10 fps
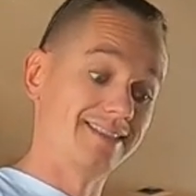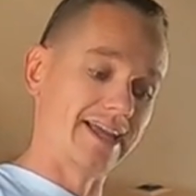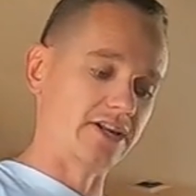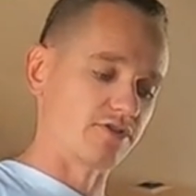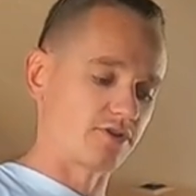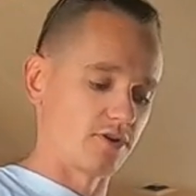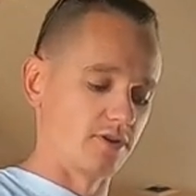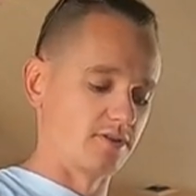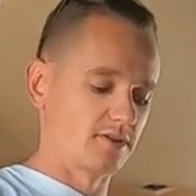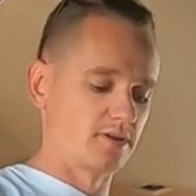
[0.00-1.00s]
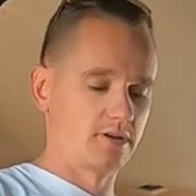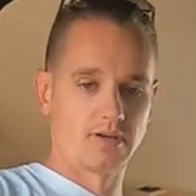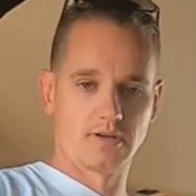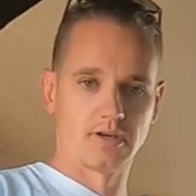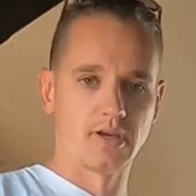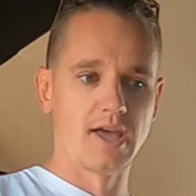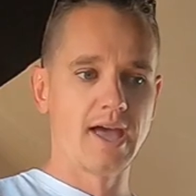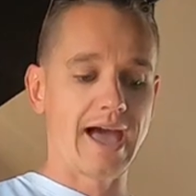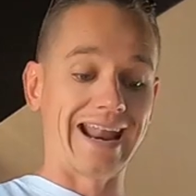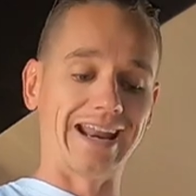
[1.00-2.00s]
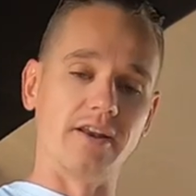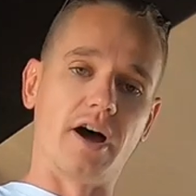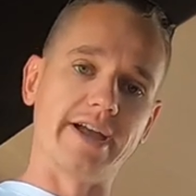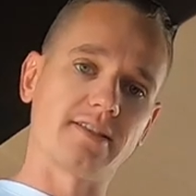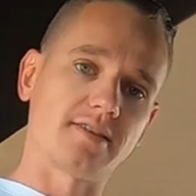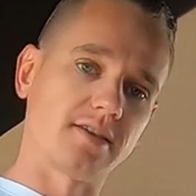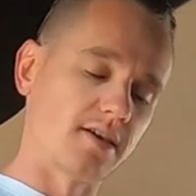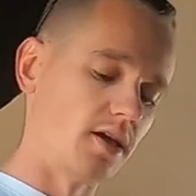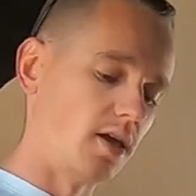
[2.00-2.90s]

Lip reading: dangerous goods. And at night,